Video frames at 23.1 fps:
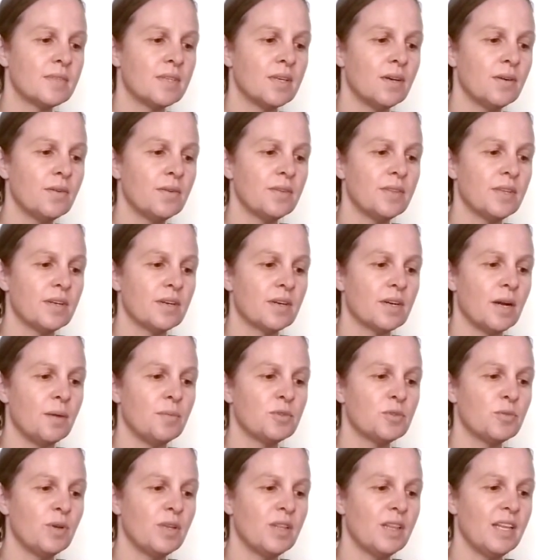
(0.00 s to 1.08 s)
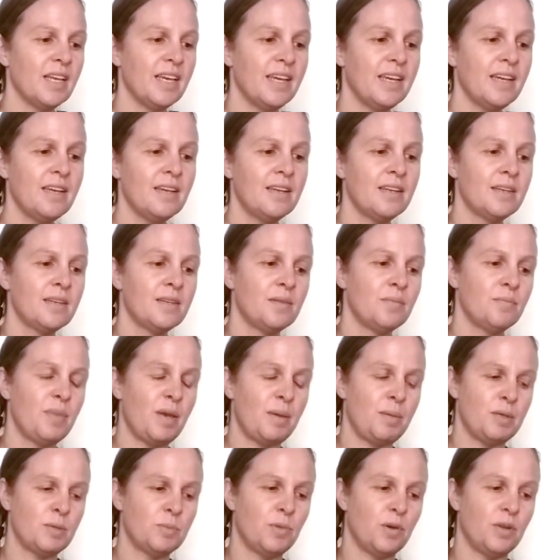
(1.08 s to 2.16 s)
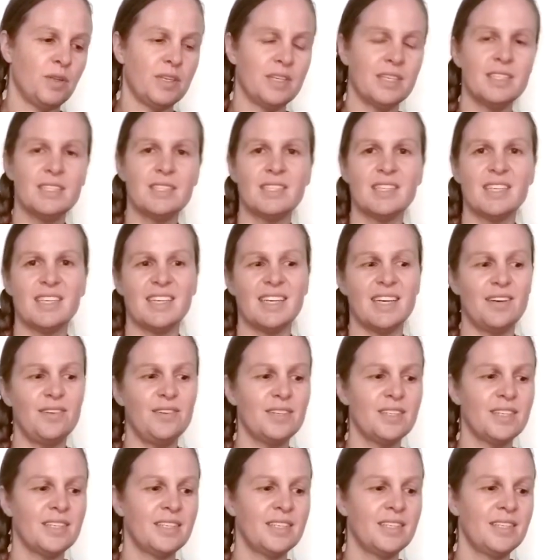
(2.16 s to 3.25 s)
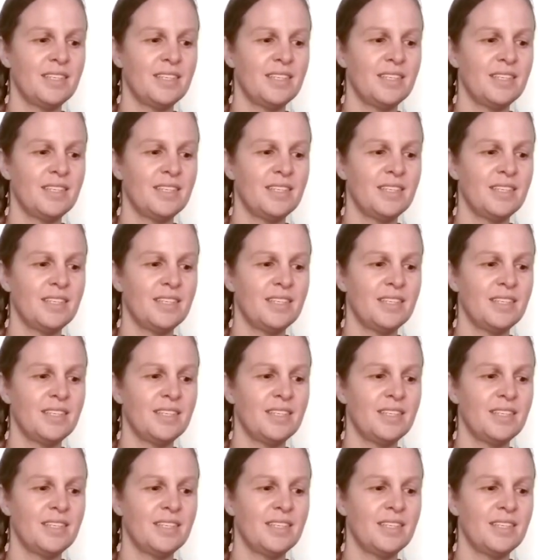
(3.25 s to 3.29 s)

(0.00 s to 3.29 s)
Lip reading: Oh, there comes one leg. Baby's pulling its leg out.